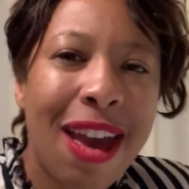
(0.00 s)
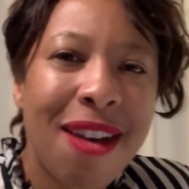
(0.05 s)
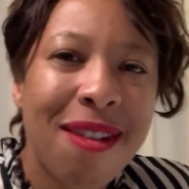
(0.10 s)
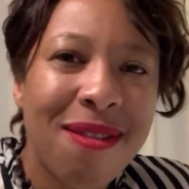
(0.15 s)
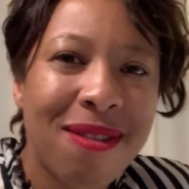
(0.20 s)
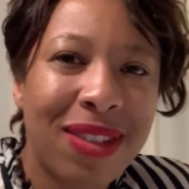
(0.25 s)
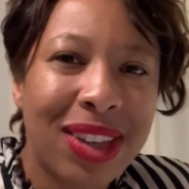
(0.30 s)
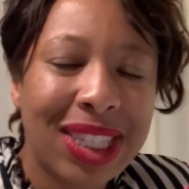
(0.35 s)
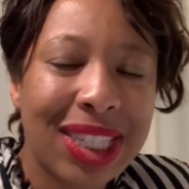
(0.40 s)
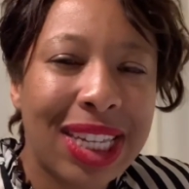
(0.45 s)

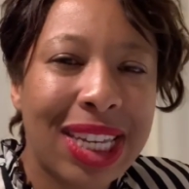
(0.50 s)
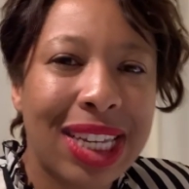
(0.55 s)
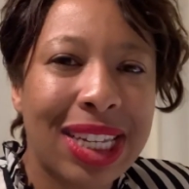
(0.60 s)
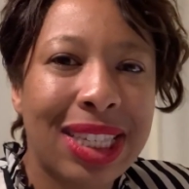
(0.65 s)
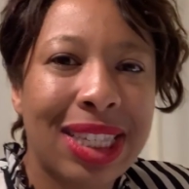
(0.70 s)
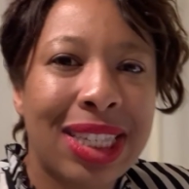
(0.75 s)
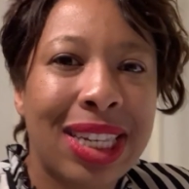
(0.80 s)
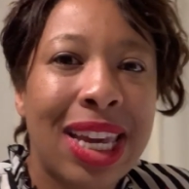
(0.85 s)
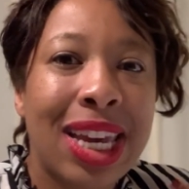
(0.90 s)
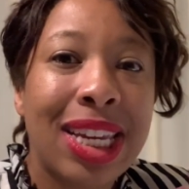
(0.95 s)

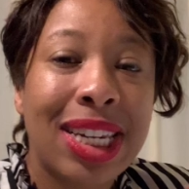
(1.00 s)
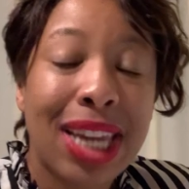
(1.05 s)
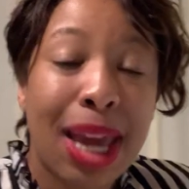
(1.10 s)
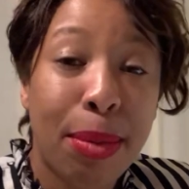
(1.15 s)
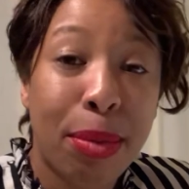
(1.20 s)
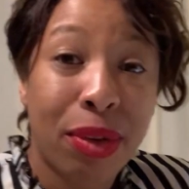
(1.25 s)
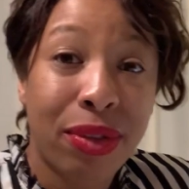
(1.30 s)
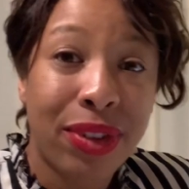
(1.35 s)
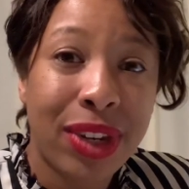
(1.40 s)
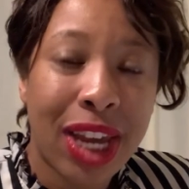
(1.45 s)
viscous type
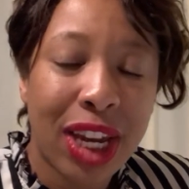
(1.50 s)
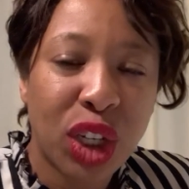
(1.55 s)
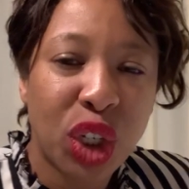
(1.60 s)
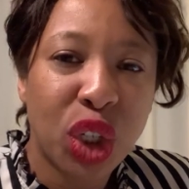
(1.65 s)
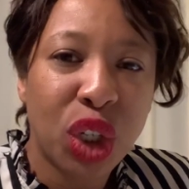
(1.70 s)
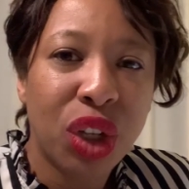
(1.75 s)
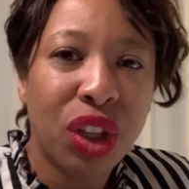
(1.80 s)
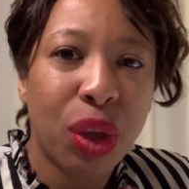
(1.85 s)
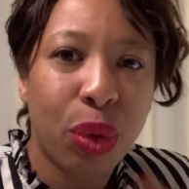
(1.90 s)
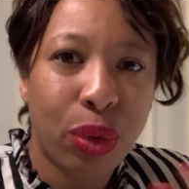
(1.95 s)
of
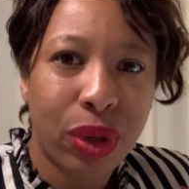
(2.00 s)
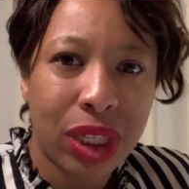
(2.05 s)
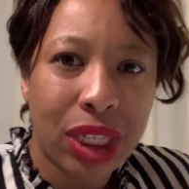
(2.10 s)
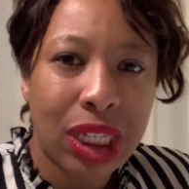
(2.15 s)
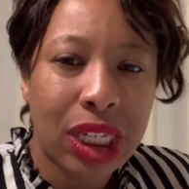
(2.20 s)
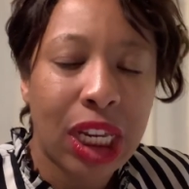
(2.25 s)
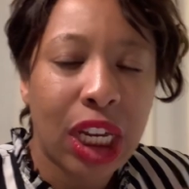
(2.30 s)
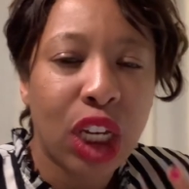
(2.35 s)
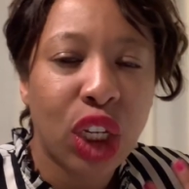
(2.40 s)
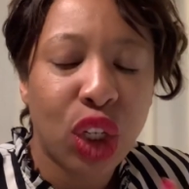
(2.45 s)
texture that will
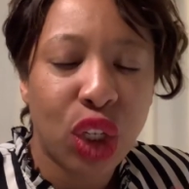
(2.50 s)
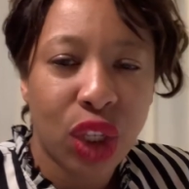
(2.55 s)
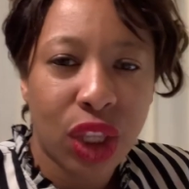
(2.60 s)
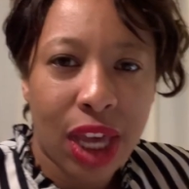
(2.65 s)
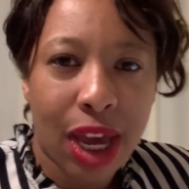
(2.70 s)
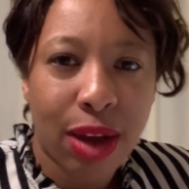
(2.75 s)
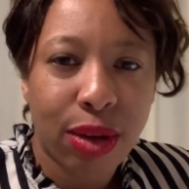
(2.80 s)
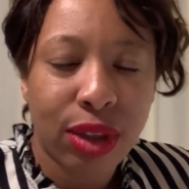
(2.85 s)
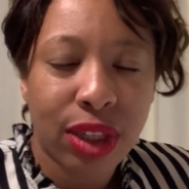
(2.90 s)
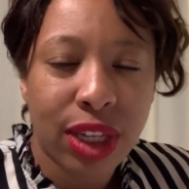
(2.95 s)
stick to the
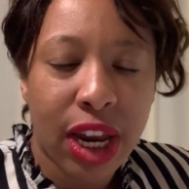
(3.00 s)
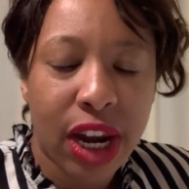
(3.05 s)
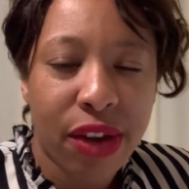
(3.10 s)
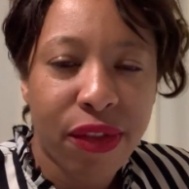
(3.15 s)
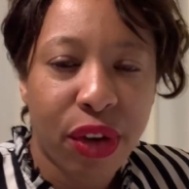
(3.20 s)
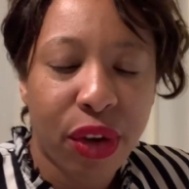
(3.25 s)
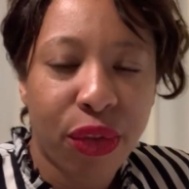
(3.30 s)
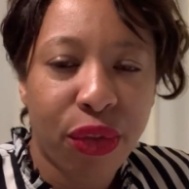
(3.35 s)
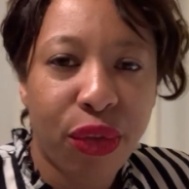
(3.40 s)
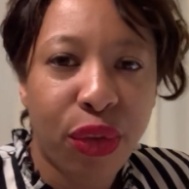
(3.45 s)
outside of
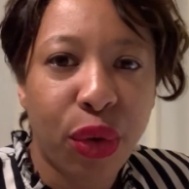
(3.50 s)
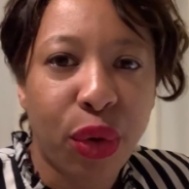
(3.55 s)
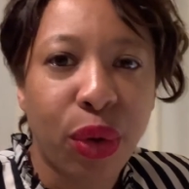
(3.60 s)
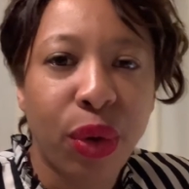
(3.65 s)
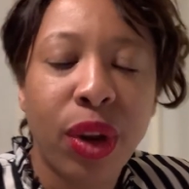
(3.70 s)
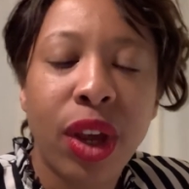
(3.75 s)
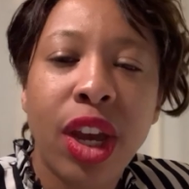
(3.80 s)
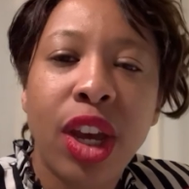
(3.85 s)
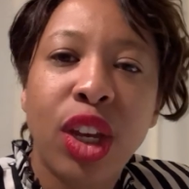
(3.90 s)
your food.